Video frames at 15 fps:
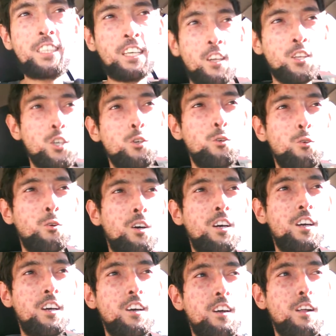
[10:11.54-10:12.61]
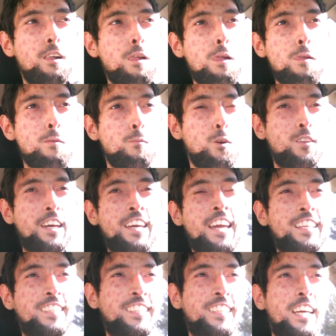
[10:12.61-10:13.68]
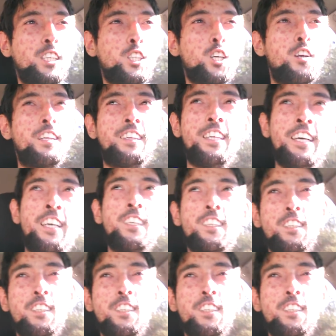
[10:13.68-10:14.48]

telling you, or they can't say certain things